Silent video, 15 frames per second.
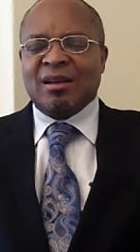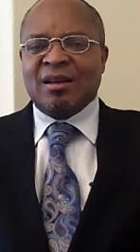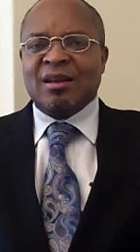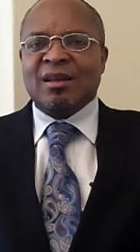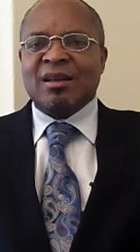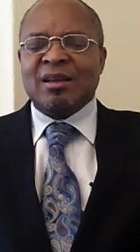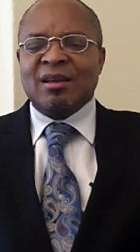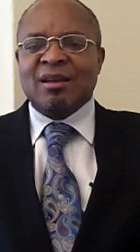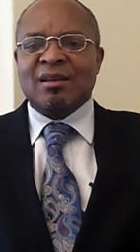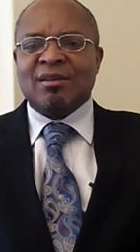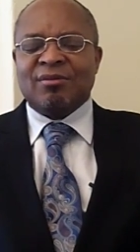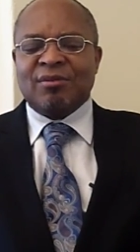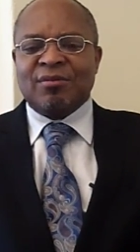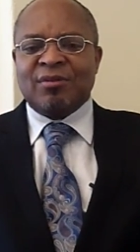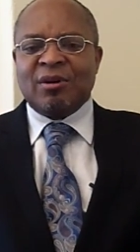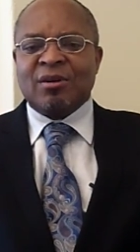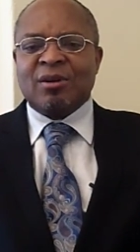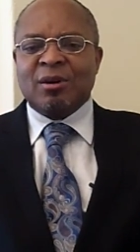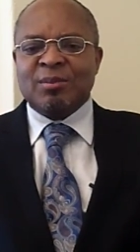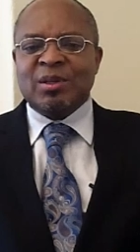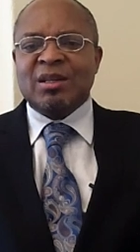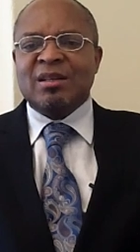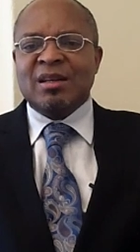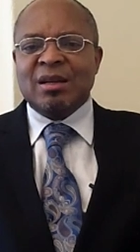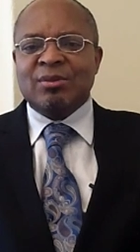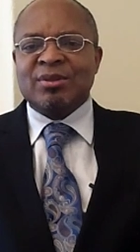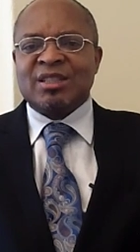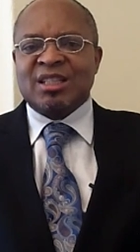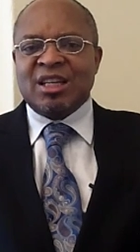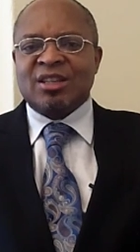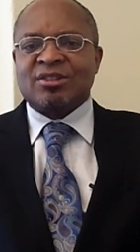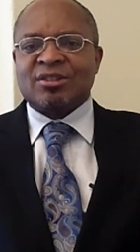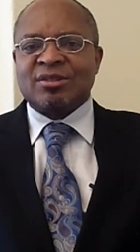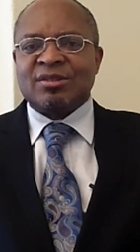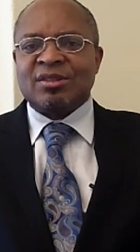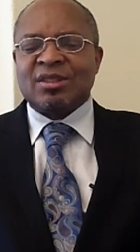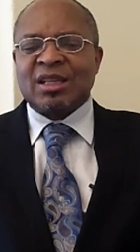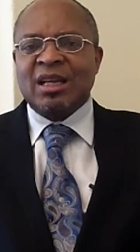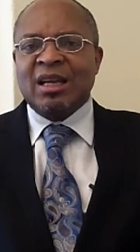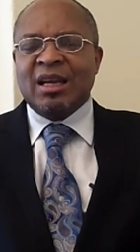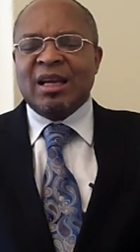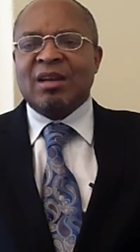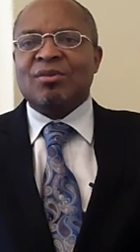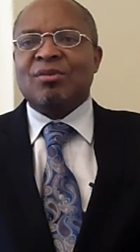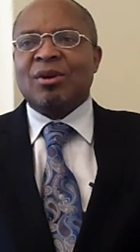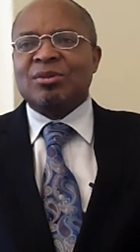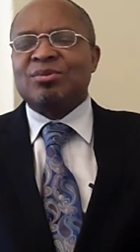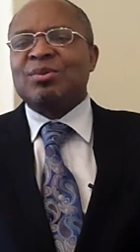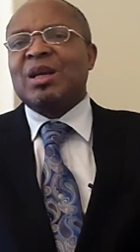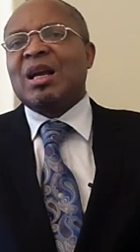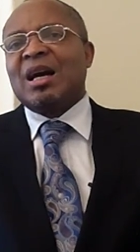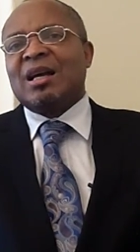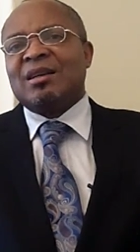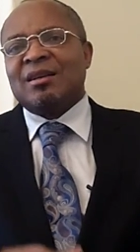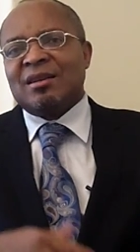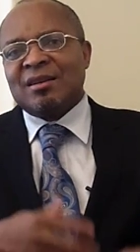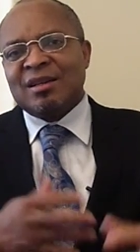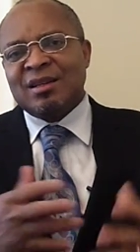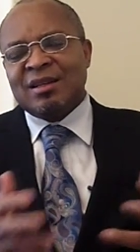uh, uh, forthcoming negotiations and what we can